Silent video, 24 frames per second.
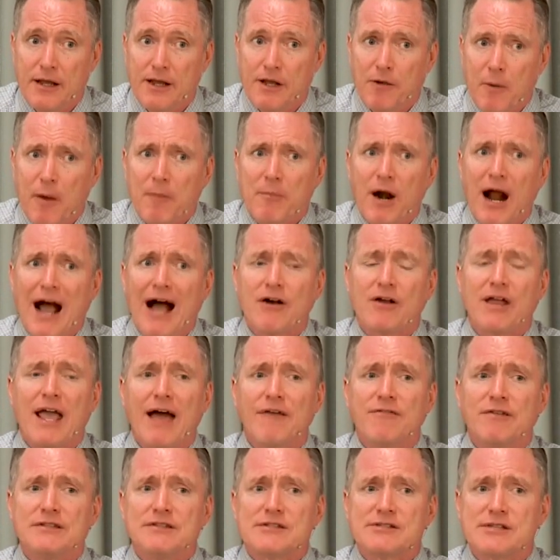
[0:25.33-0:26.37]
You remember how
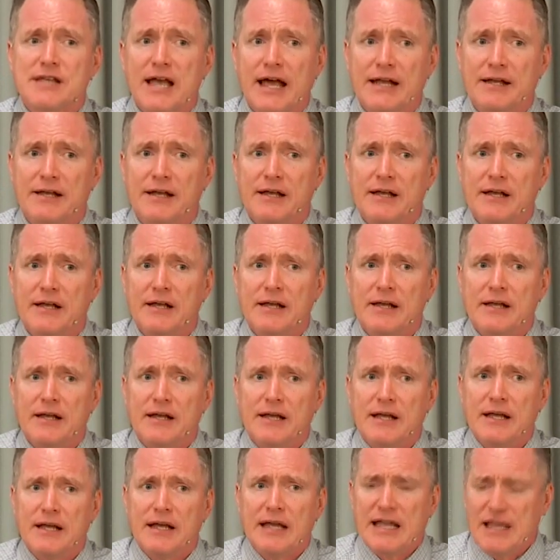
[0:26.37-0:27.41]
Kevin said
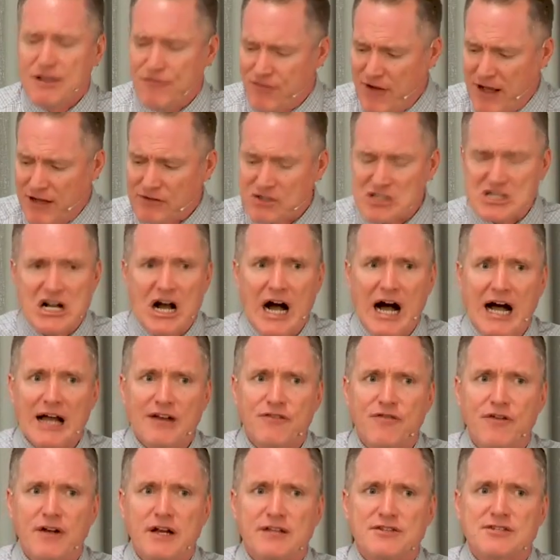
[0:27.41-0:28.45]
he found
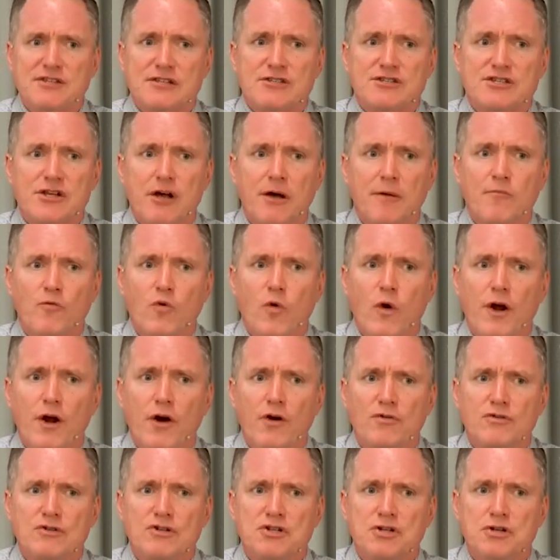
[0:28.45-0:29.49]
confidence in Psalm
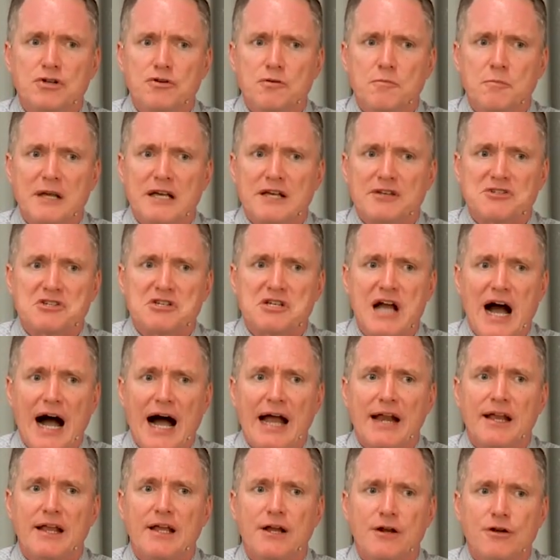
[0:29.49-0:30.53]
102 because
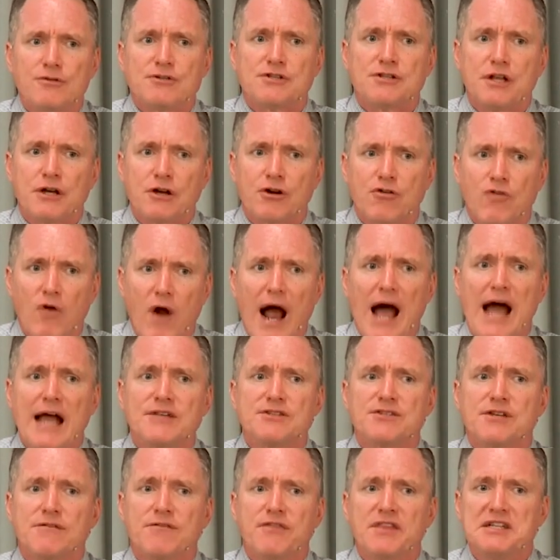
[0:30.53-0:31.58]
God hears the
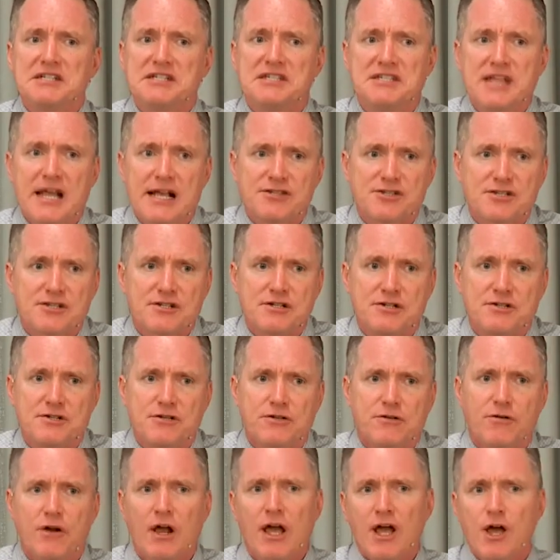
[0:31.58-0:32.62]
cries of the
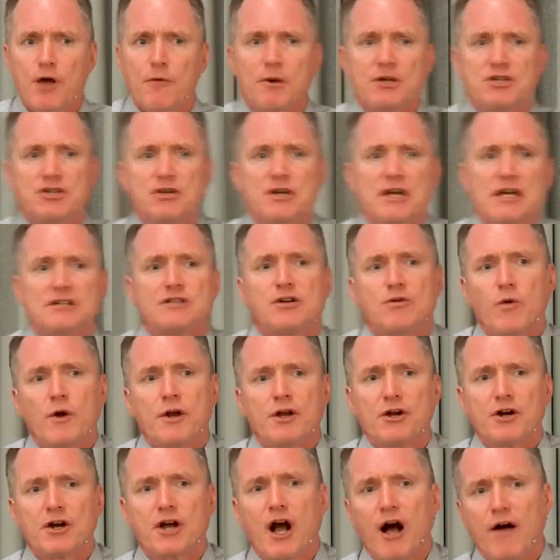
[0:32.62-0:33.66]
destitute. But you get to where
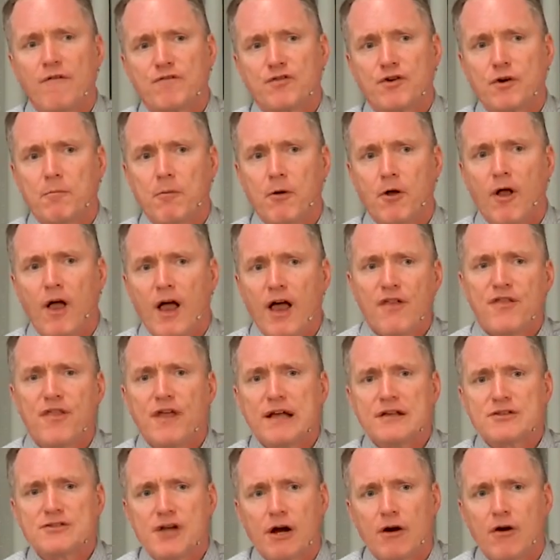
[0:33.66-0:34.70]
you're comfortable.
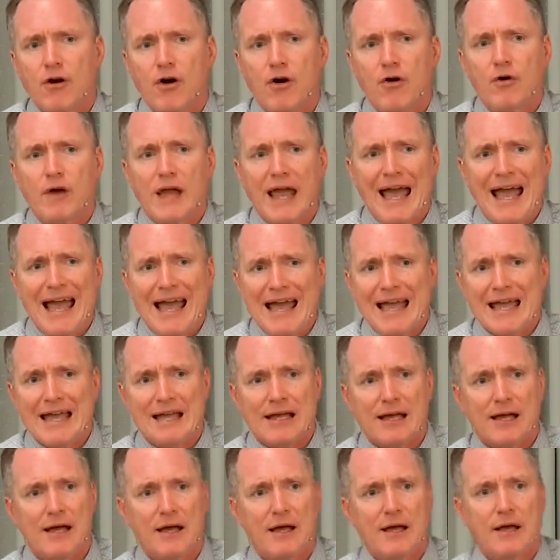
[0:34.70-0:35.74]
Things are
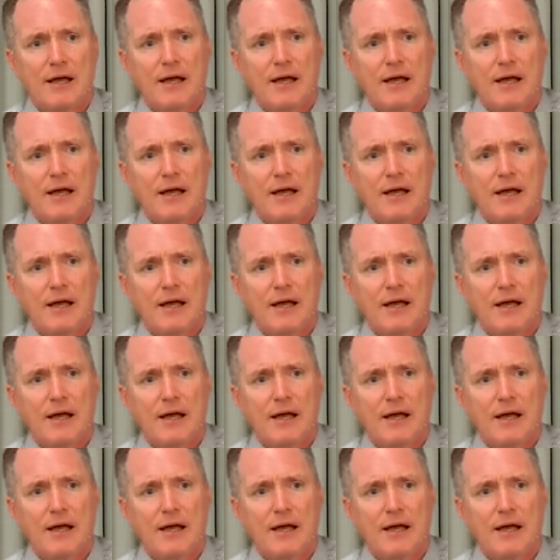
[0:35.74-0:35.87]
okay.